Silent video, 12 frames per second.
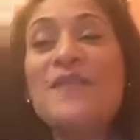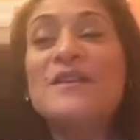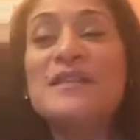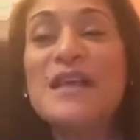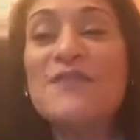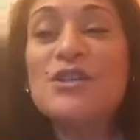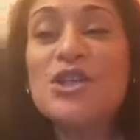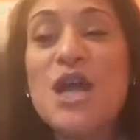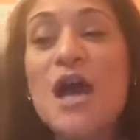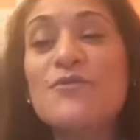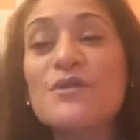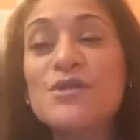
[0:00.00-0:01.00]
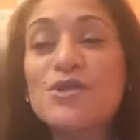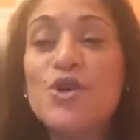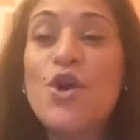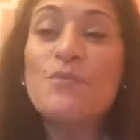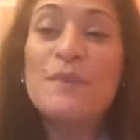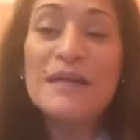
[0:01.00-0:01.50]
the seven chakras are
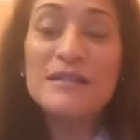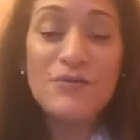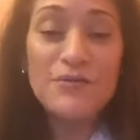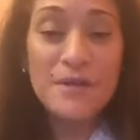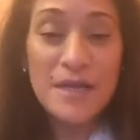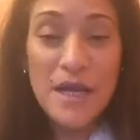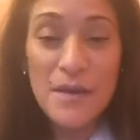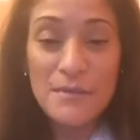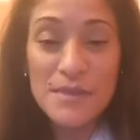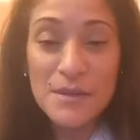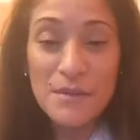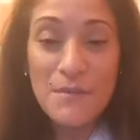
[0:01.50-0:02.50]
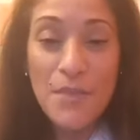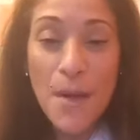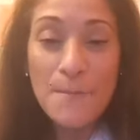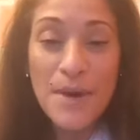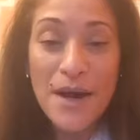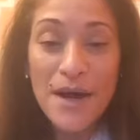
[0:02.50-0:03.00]
known by different names.
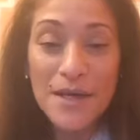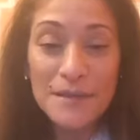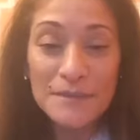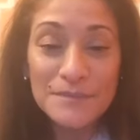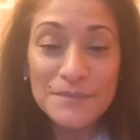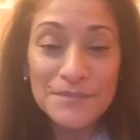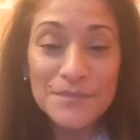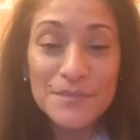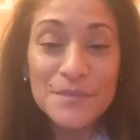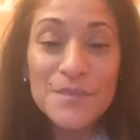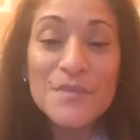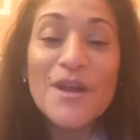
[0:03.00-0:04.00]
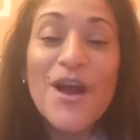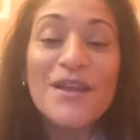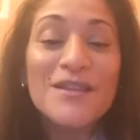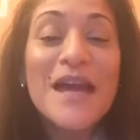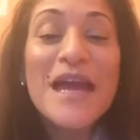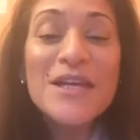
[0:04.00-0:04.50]
But
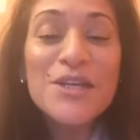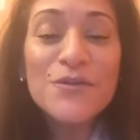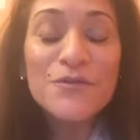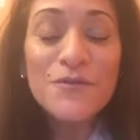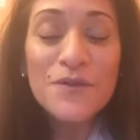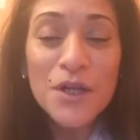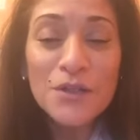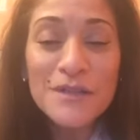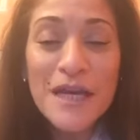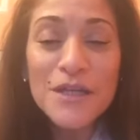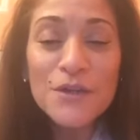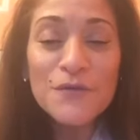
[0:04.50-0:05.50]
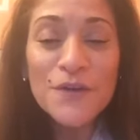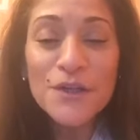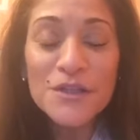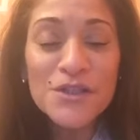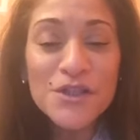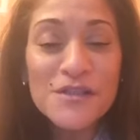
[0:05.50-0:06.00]
thank you, Phil. Thank you, Phil.
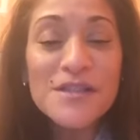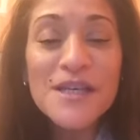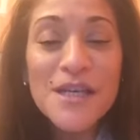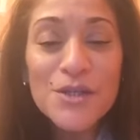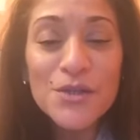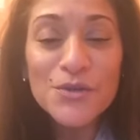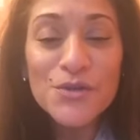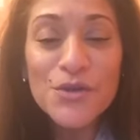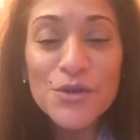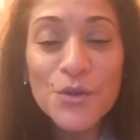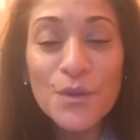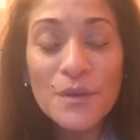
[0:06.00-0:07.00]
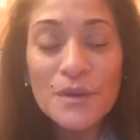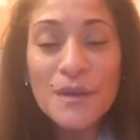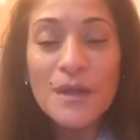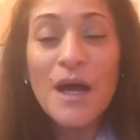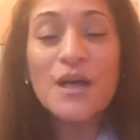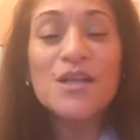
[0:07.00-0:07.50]
It's good seeing you, too.
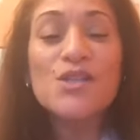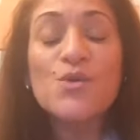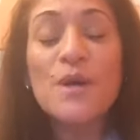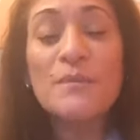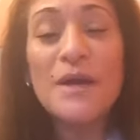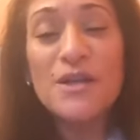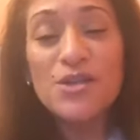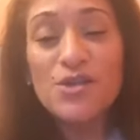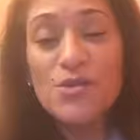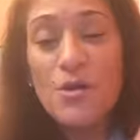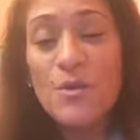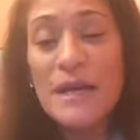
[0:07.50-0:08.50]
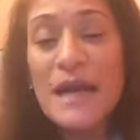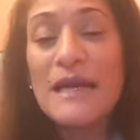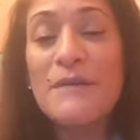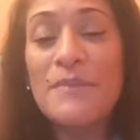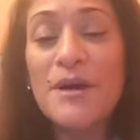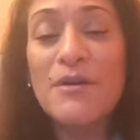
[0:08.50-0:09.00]
I'm going to swing by your store when I
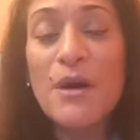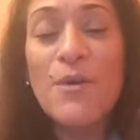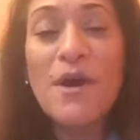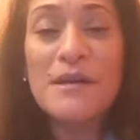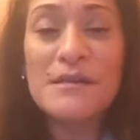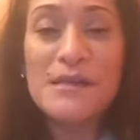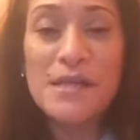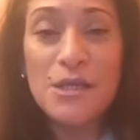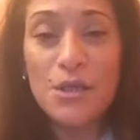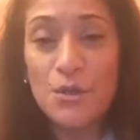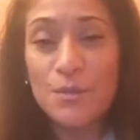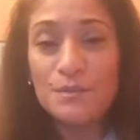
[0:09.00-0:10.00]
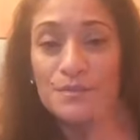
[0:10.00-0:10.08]
get better. I want to see you.